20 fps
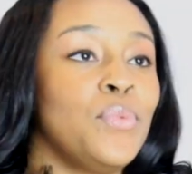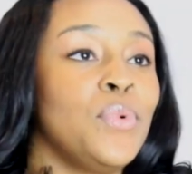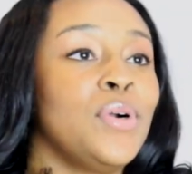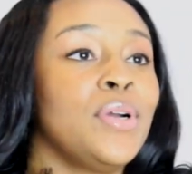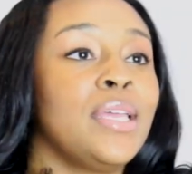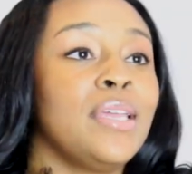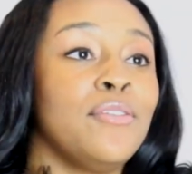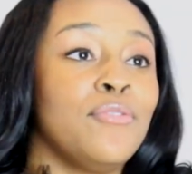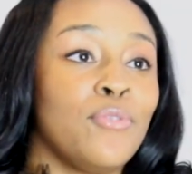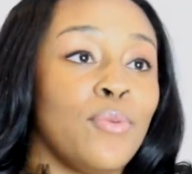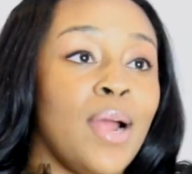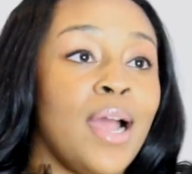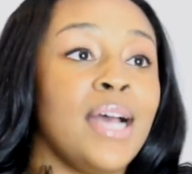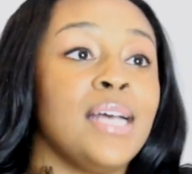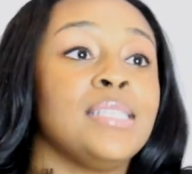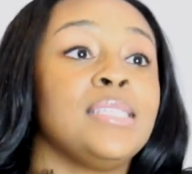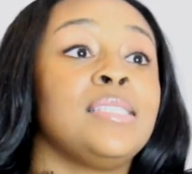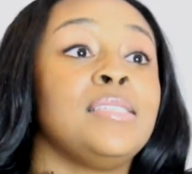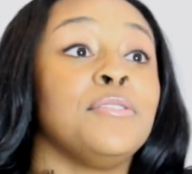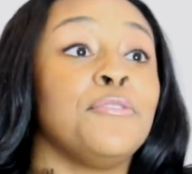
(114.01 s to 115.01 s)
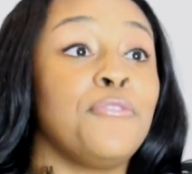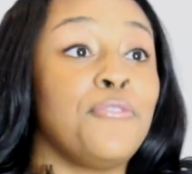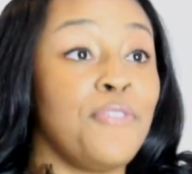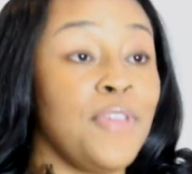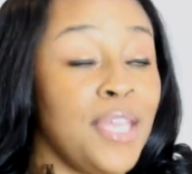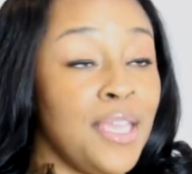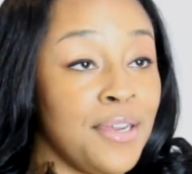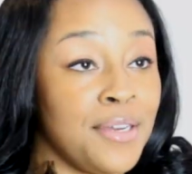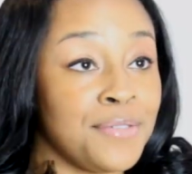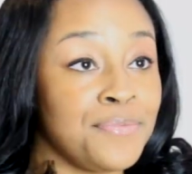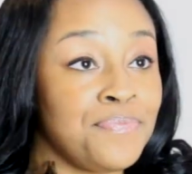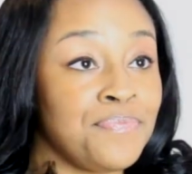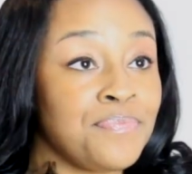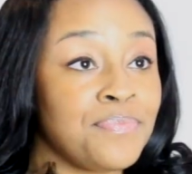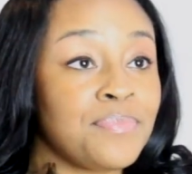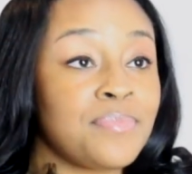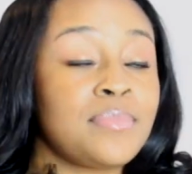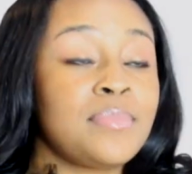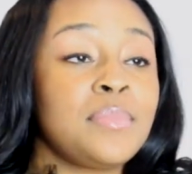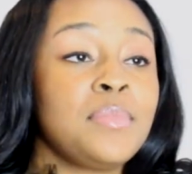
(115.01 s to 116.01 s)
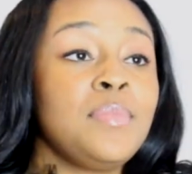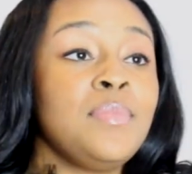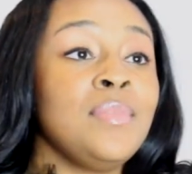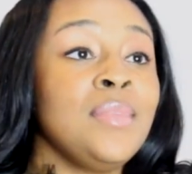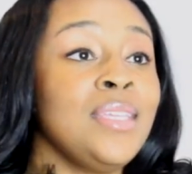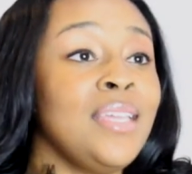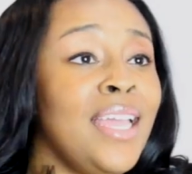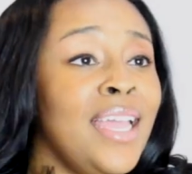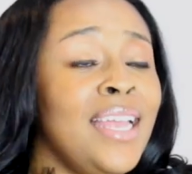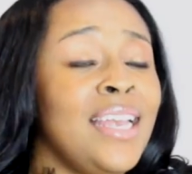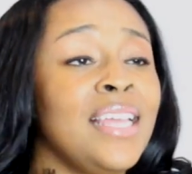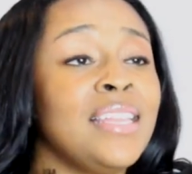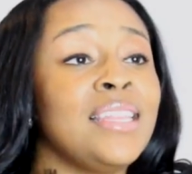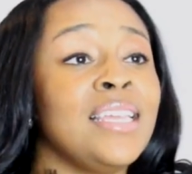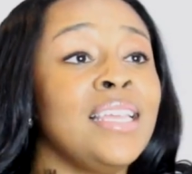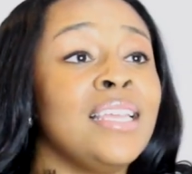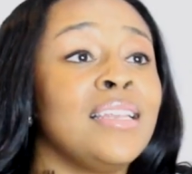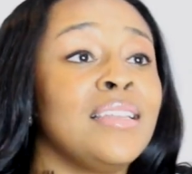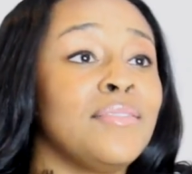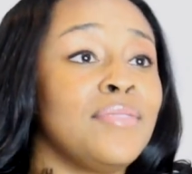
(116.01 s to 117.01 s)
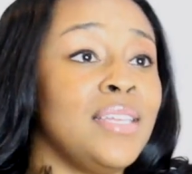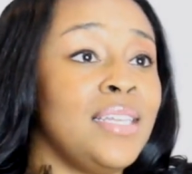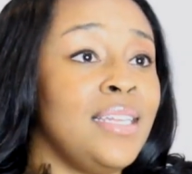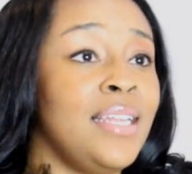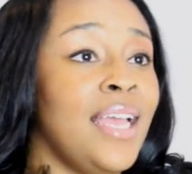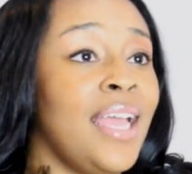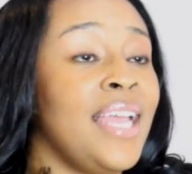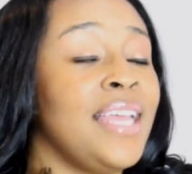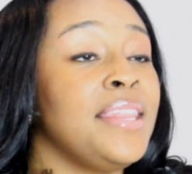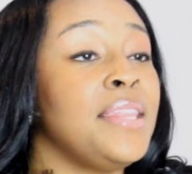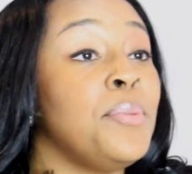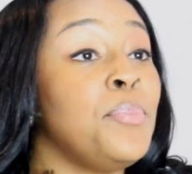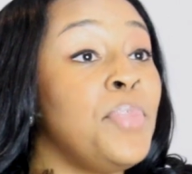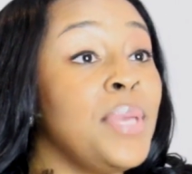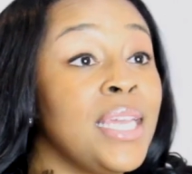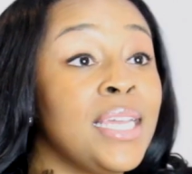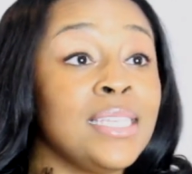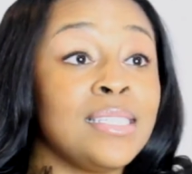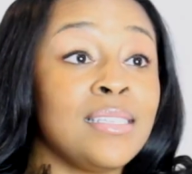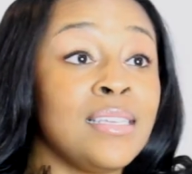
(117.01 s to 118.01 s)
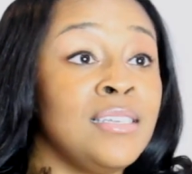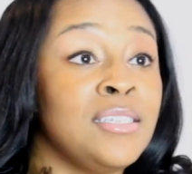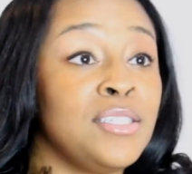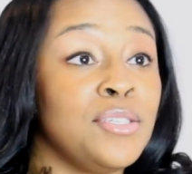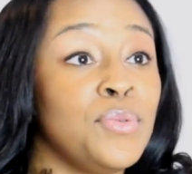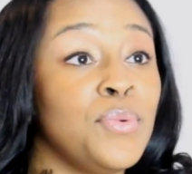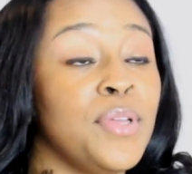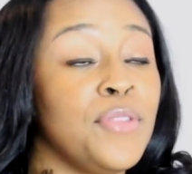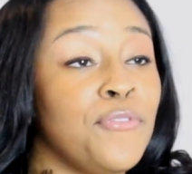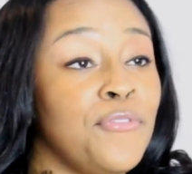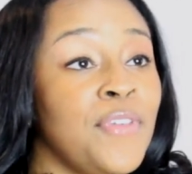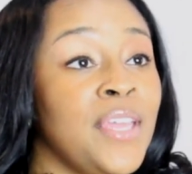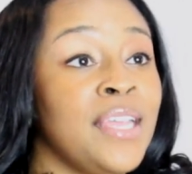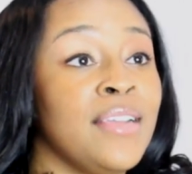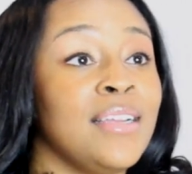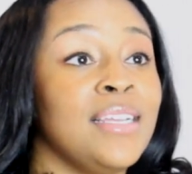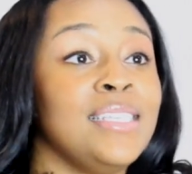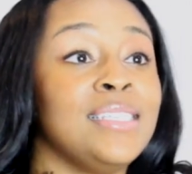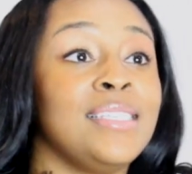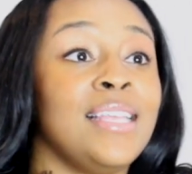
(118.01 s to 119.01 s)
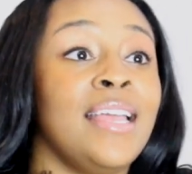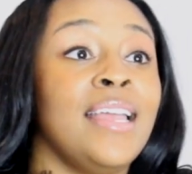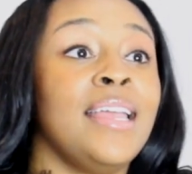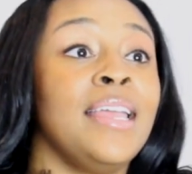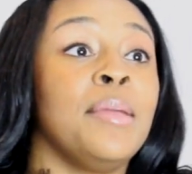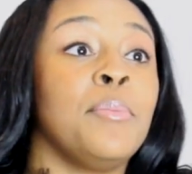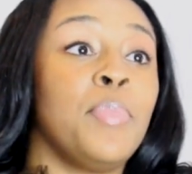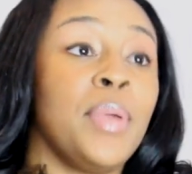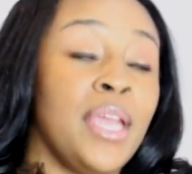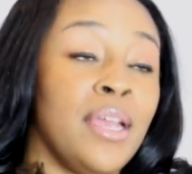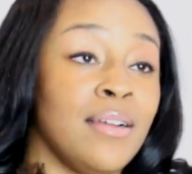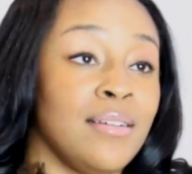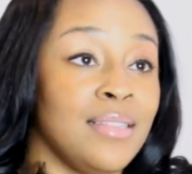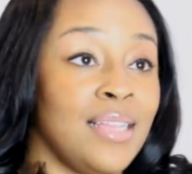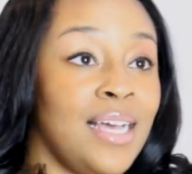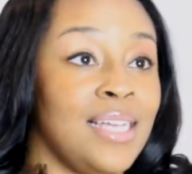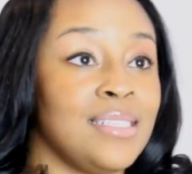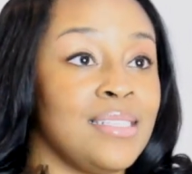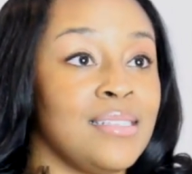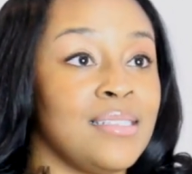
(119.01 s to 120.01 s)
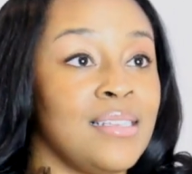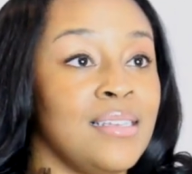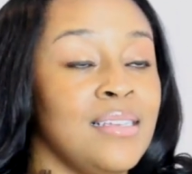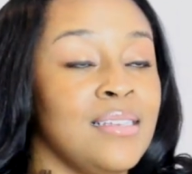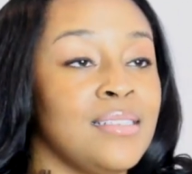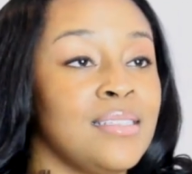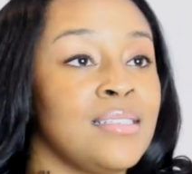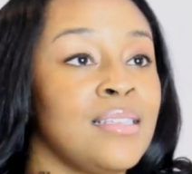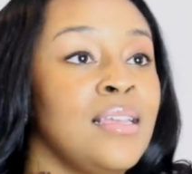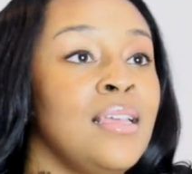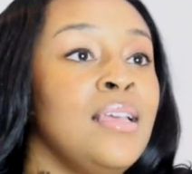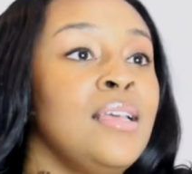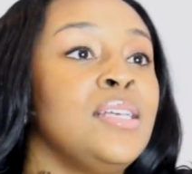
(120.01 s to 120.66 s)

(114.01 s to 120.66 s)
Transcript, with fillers: will give rise to fear. And at the end of the day, the biggest issue with fear is that it paralyzes us.